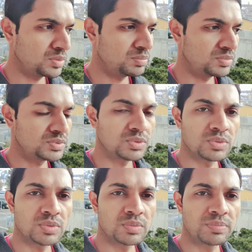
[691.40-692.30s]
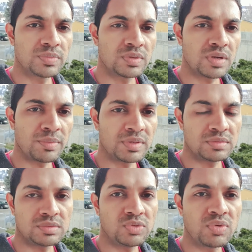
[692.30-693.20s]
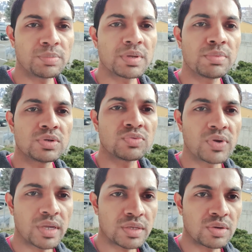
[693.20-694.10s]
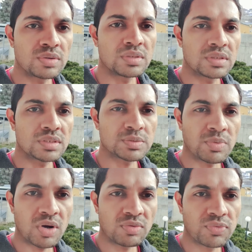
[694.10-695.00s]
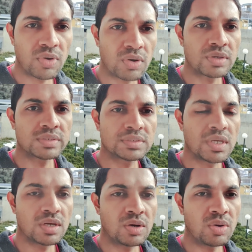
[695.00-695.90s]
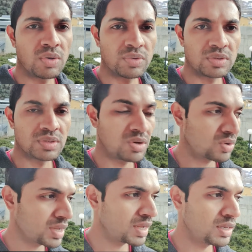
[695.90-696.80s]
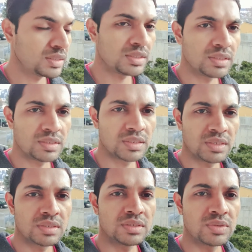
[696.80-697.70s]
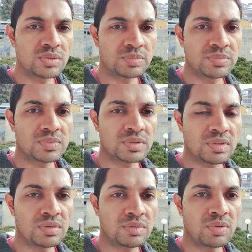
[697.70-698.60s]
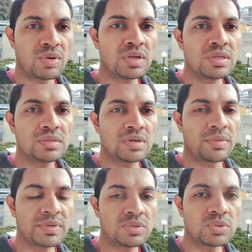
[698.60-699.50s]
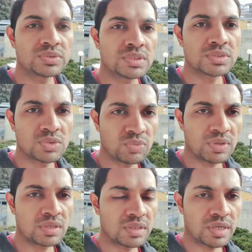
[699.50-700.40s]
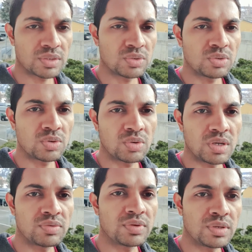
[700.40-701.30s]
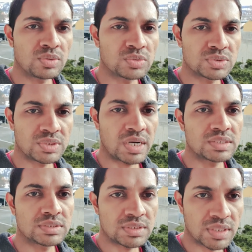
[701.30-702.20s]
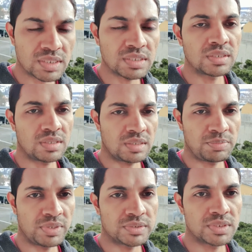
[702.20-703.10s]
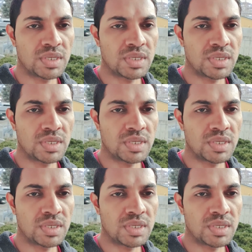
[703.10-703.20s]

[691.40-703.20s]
So I mean, you won't be able to find out the small faults or the locality. Only, I mean, those things you will get to know only when you start staying in that place.